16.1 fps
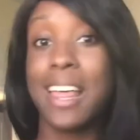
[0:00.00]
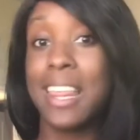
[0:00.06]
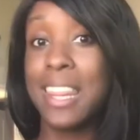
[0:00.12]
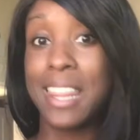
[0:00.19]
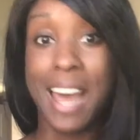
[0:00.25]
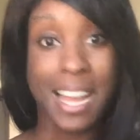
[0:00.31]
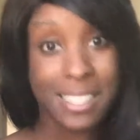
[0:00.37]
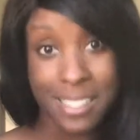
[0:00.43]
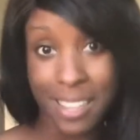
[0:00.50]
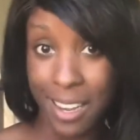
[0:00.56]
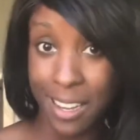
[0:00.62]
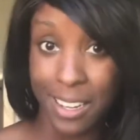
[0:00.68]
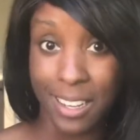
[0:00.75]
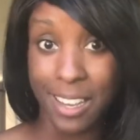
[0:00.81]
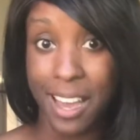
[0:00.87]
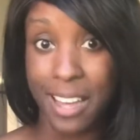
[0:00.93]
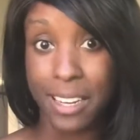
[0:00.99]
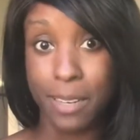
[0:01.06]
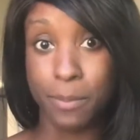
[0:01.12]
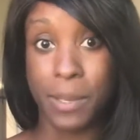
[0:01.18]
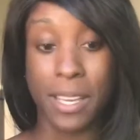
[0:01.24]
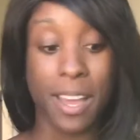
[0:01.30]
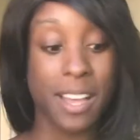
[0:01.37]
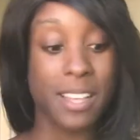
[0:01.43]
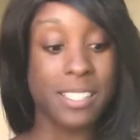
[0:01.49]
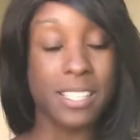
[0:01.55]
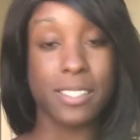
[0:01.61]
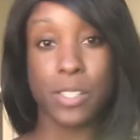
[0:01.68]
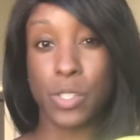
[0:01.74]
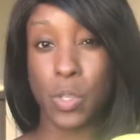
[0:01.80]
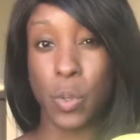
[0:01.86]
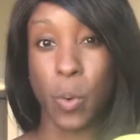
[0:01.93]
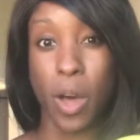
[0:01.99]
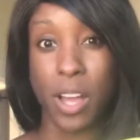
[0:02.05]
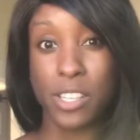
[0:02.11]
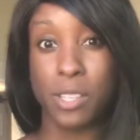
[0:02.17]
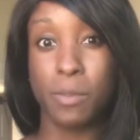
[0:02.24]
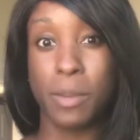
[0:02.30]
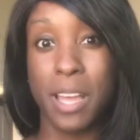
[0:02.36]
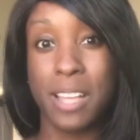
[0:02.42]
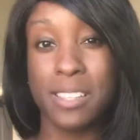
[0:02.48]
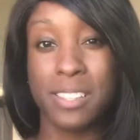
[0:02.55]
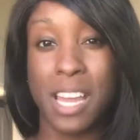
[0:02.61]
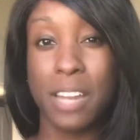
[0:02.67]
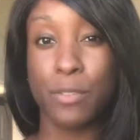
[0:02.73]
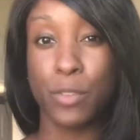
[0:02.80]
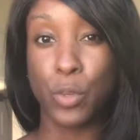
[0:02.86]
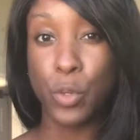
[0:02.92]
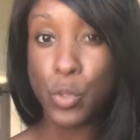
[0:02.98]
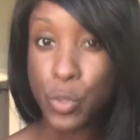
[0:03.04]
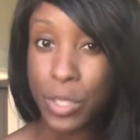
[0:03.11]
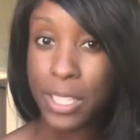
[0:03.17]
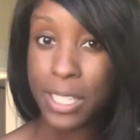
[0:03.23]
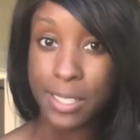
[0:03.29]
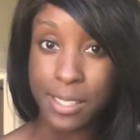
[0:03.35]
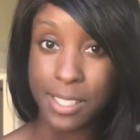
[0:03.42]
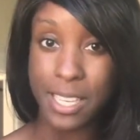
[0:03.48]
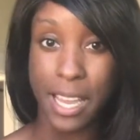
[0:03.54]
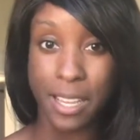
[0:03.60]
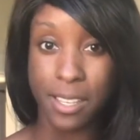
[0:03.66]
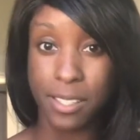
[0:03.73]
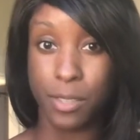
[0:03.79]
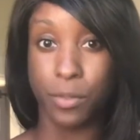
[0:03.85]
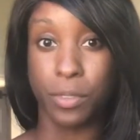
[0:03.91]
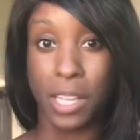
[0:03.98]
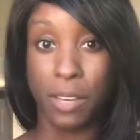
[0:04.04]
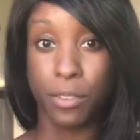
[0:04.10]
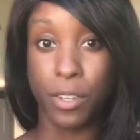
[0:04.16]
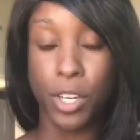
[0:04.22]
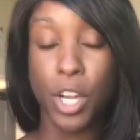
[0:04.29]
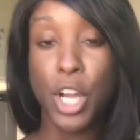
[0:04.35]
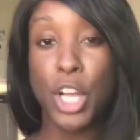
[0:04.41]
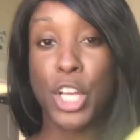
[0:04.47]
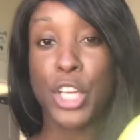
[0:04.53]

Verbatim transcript: That's not gonna cut it. Because it's a squash and because it's kind of neutral in its taste and flavor,